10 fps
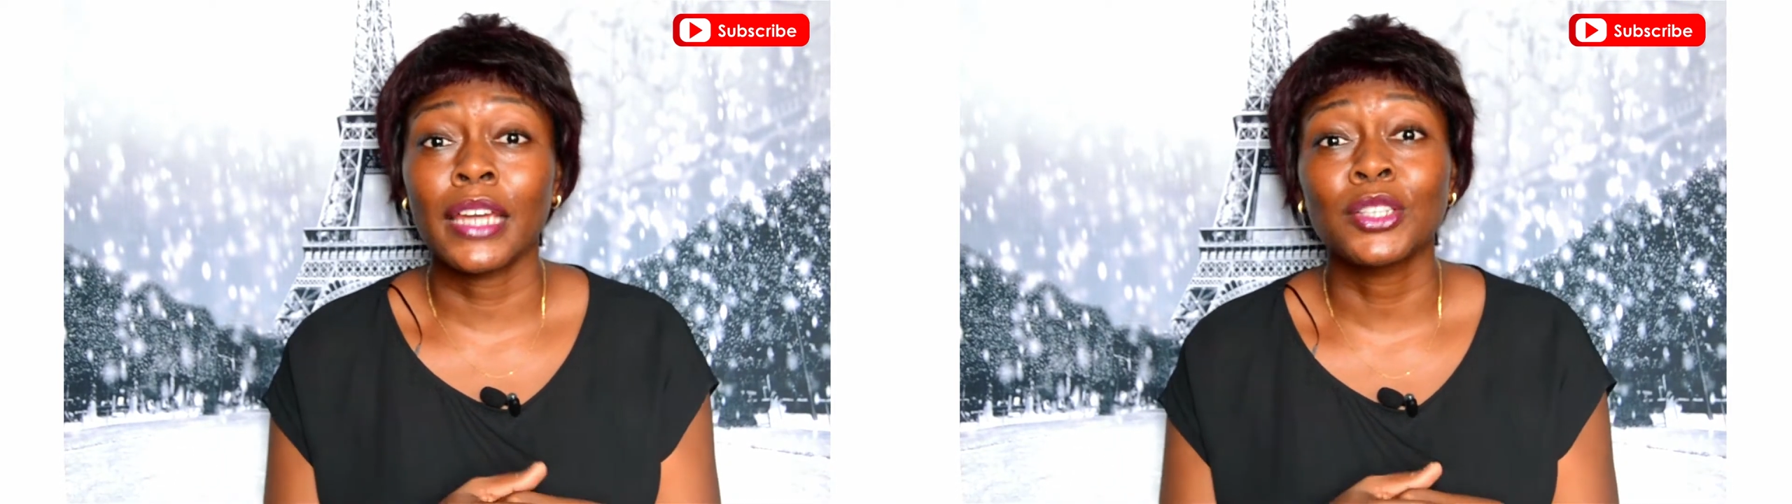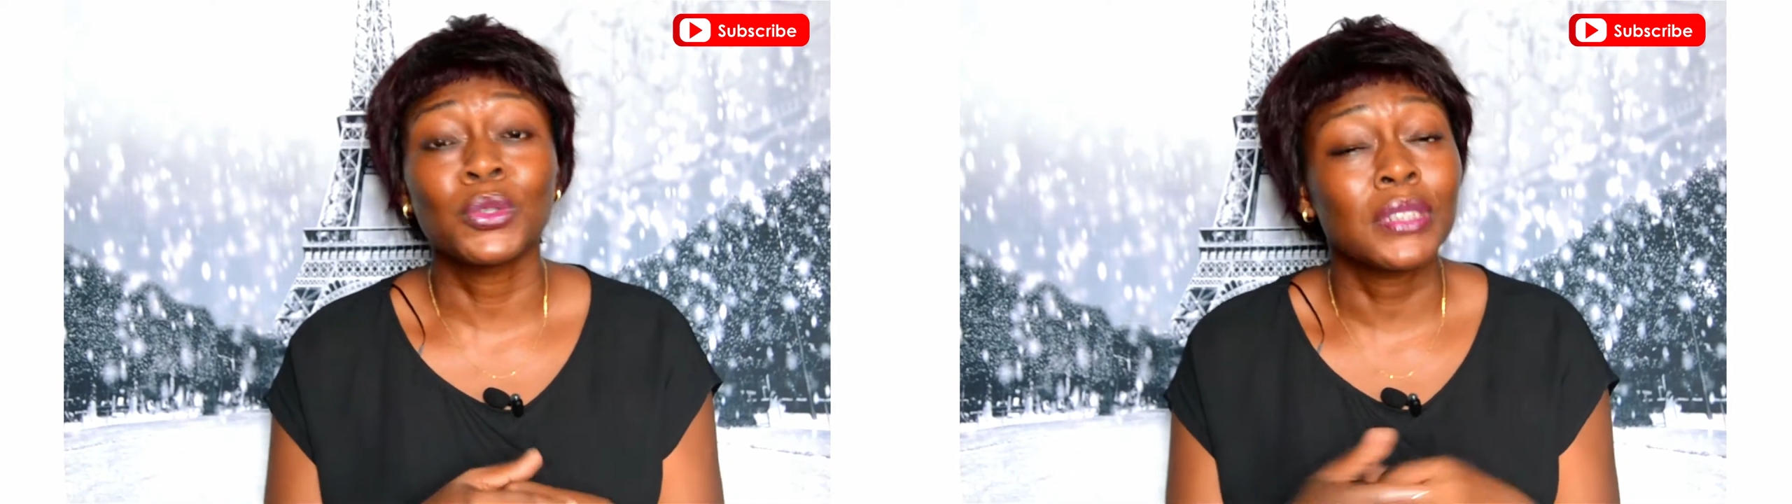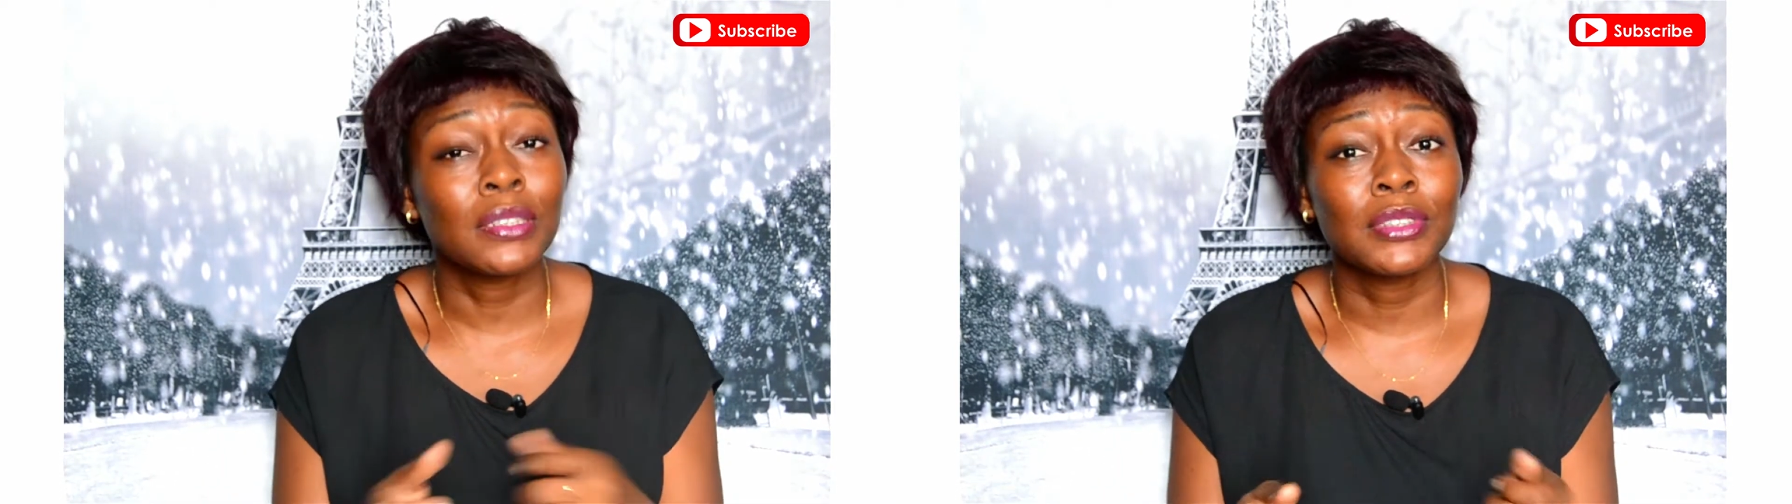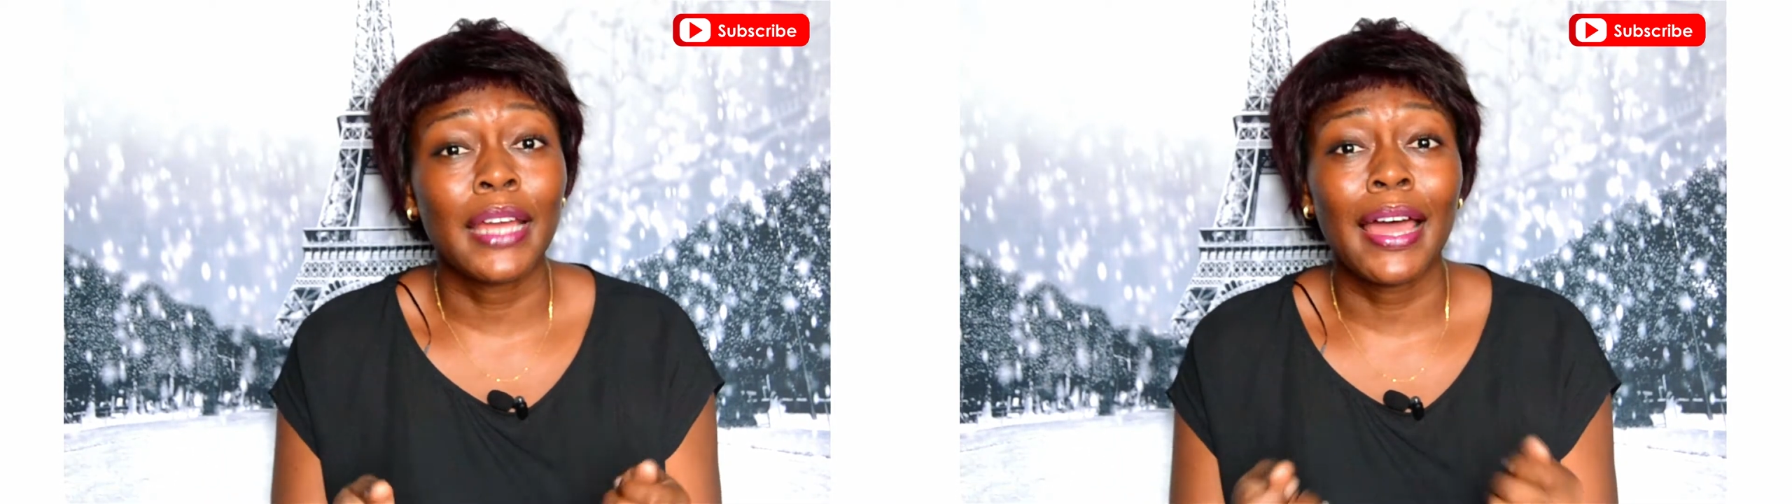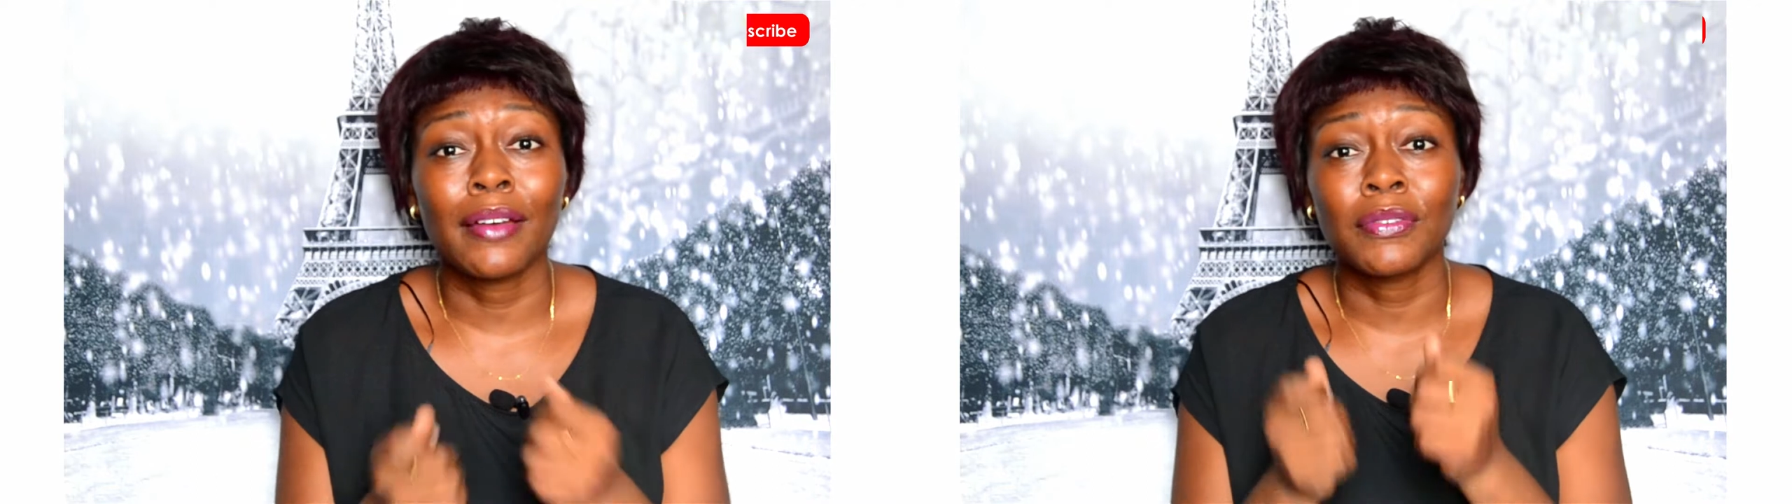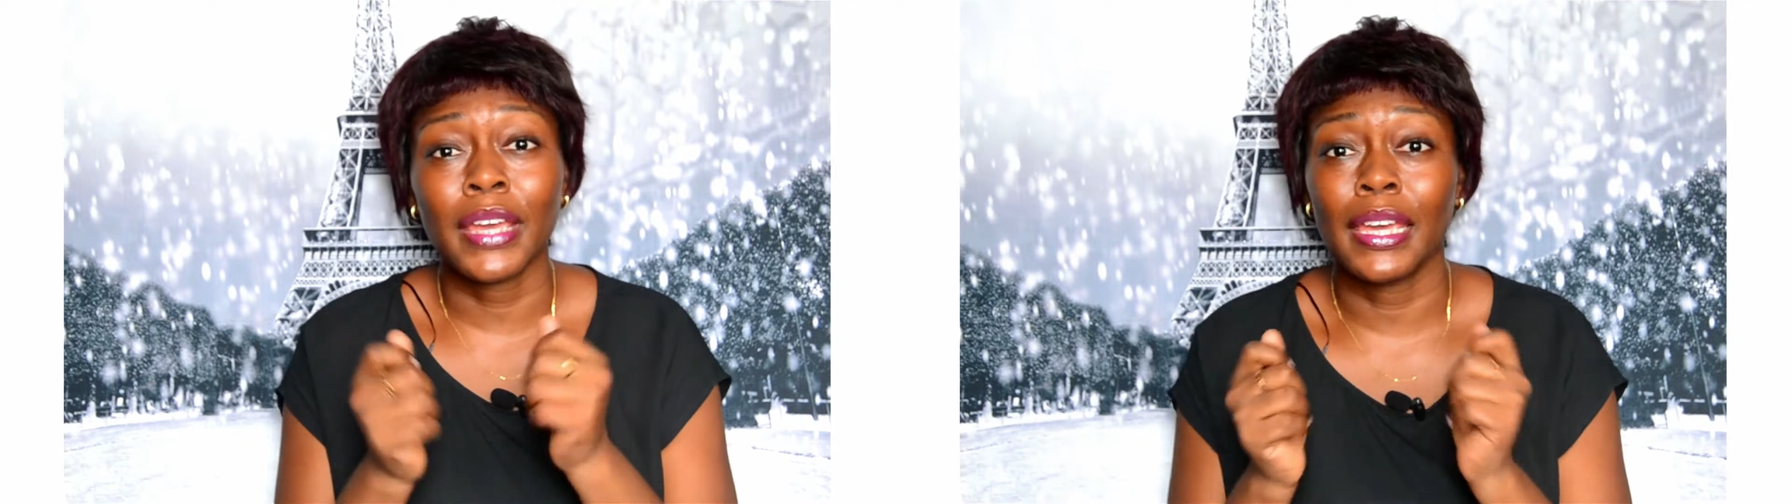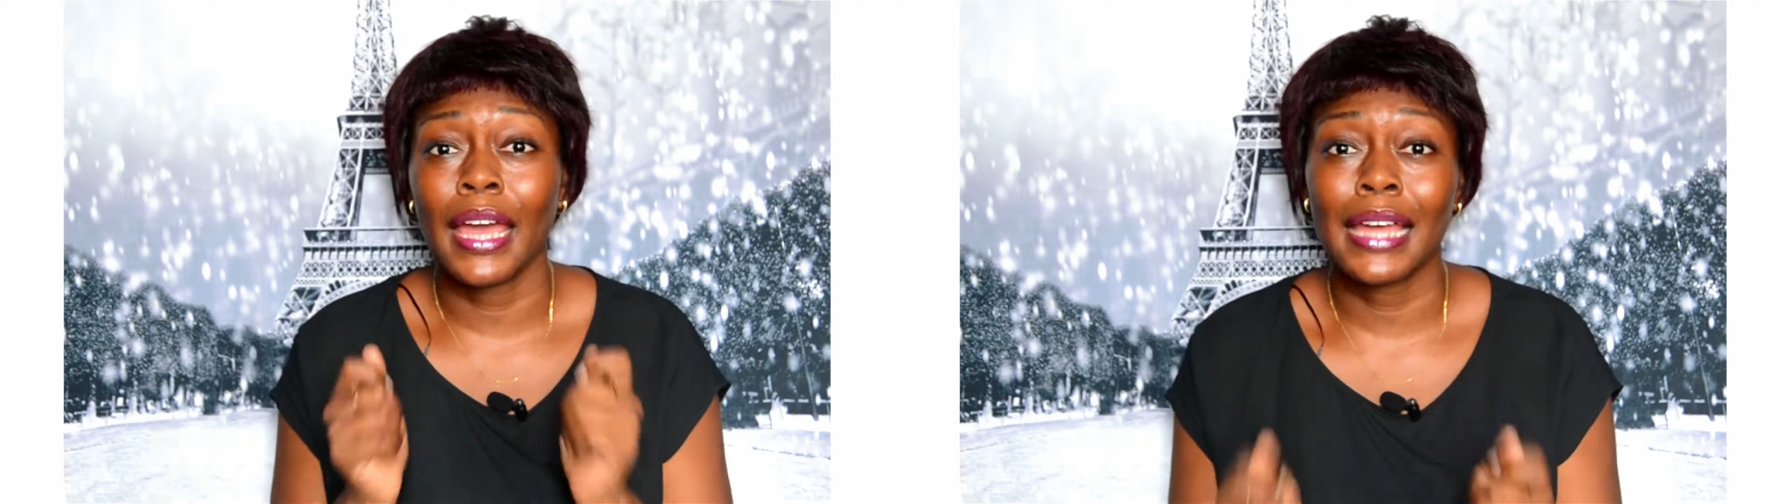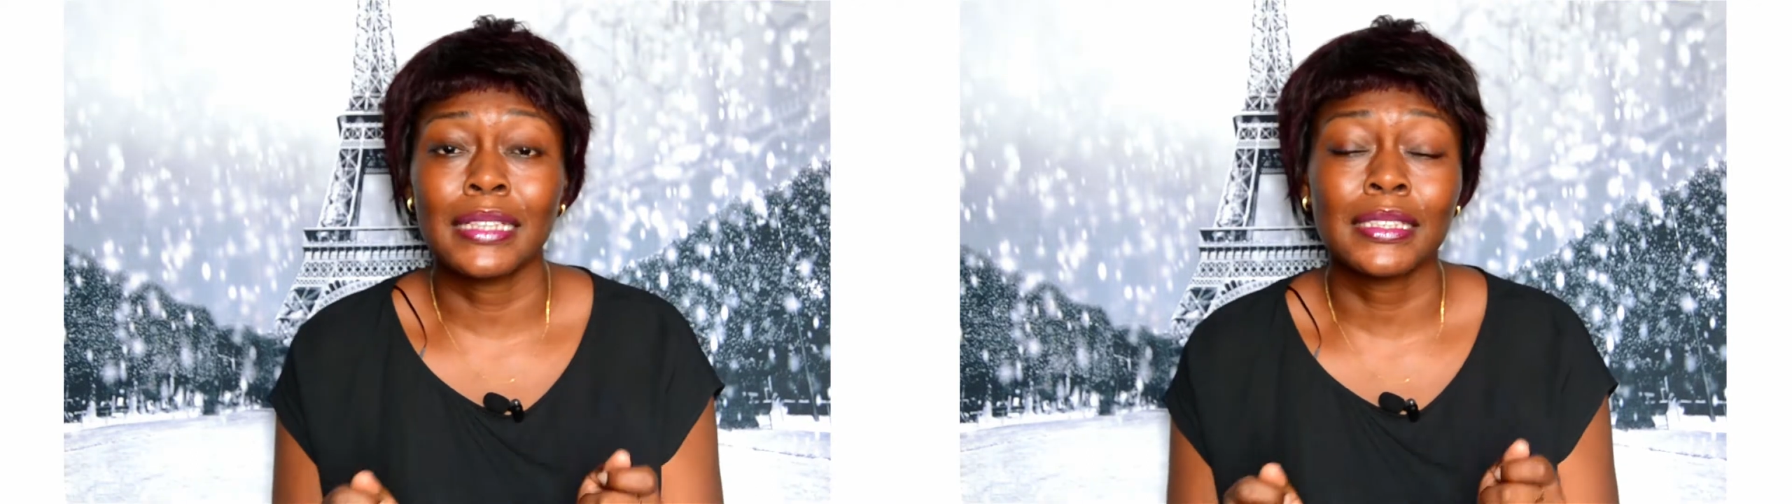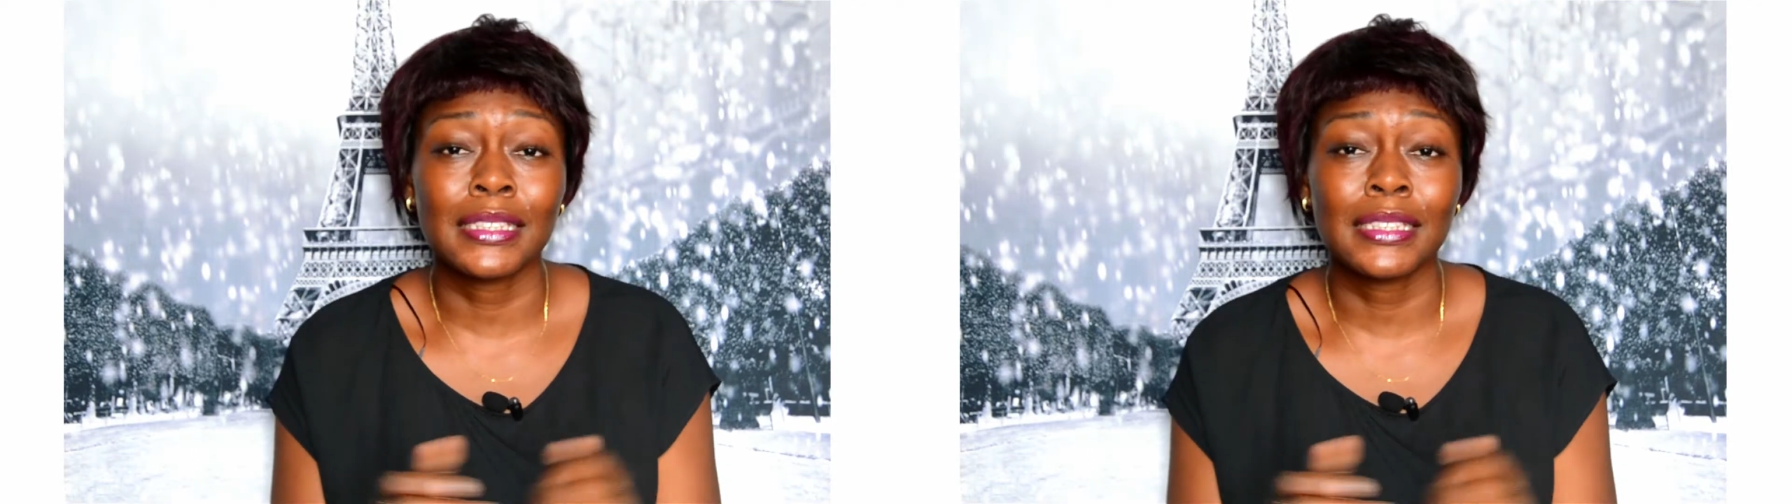I don't even have a hand